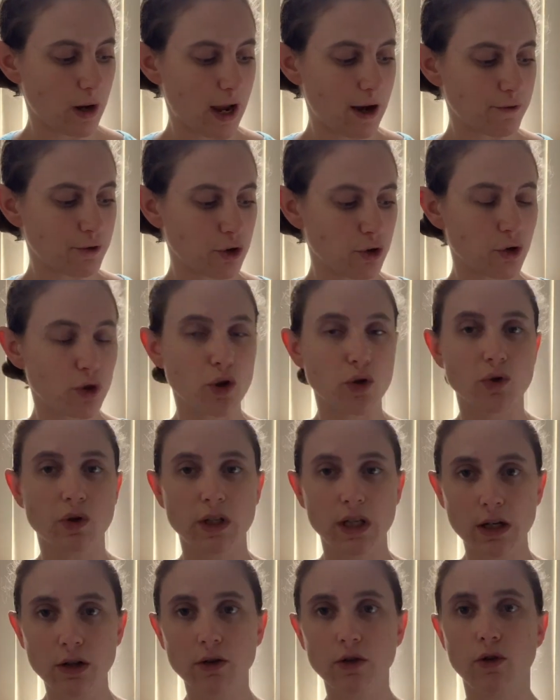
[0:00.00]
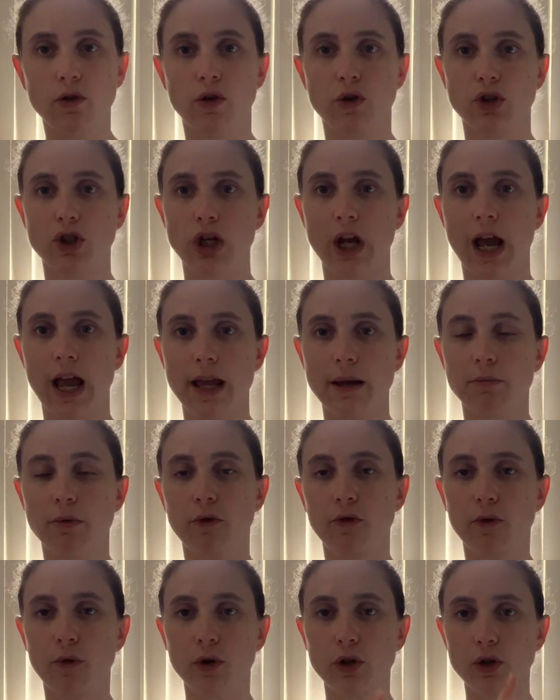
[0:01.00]
after you do your single crochet,
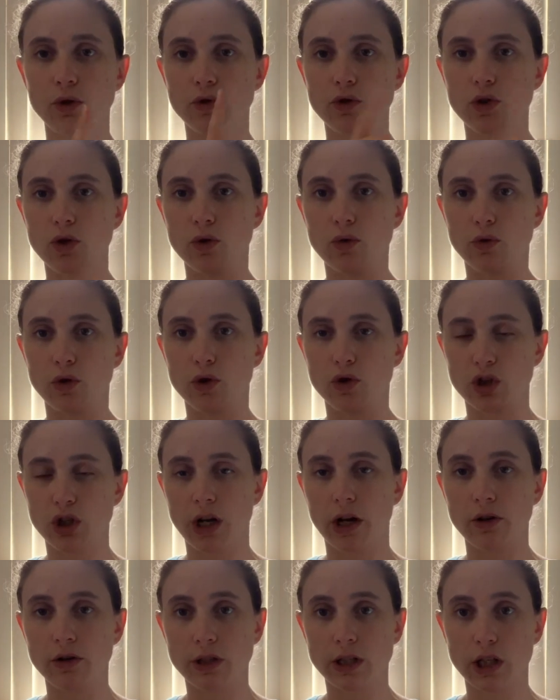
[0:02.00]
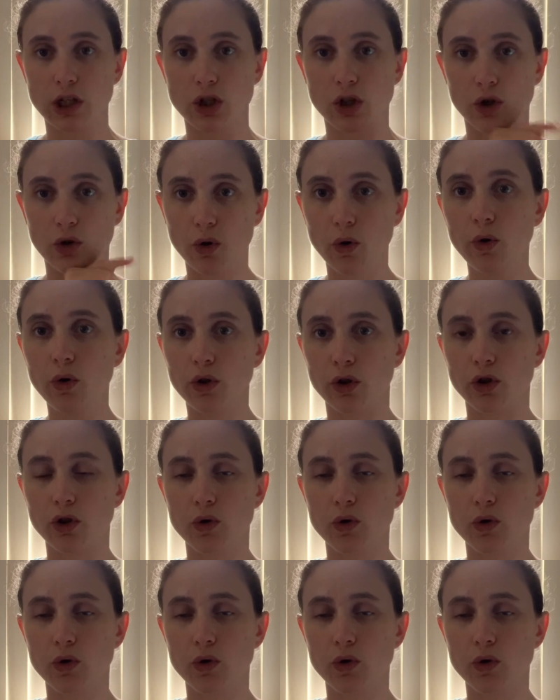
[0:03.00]
before you do your shell stitch in the corner,